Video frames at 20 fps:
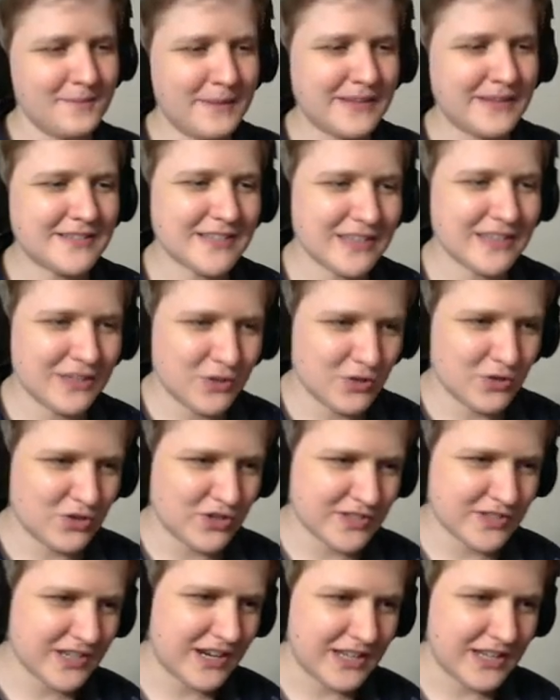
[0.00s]
basically, you can
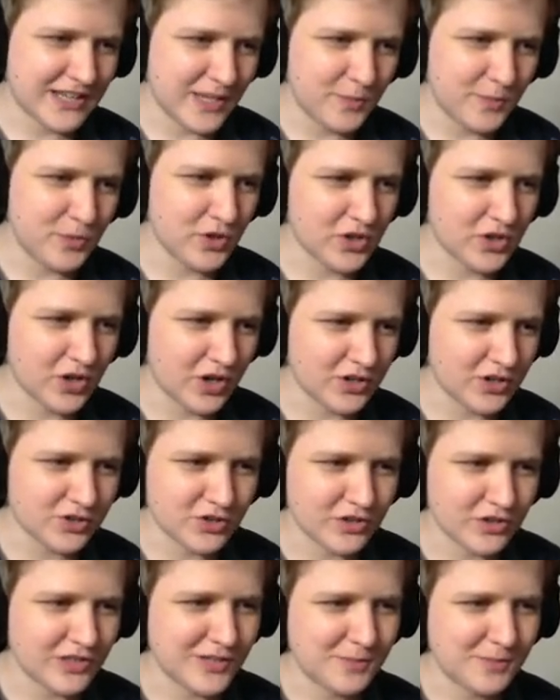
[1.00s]
just kind of keep your
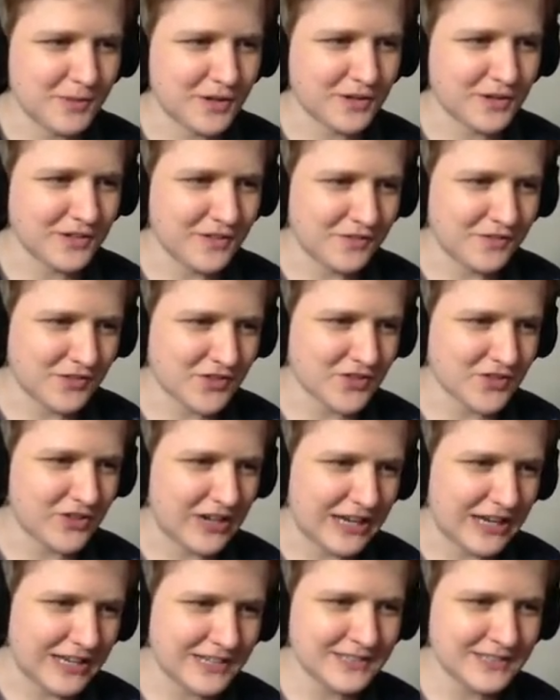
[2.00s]
cursor in the middle of the
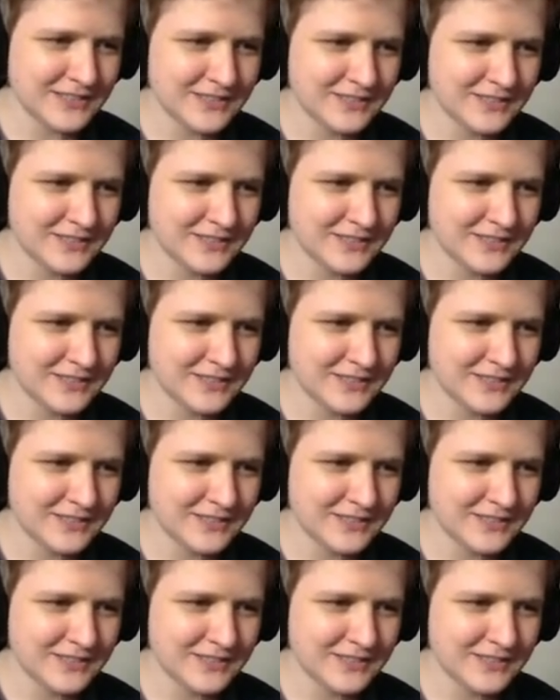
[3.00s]
screen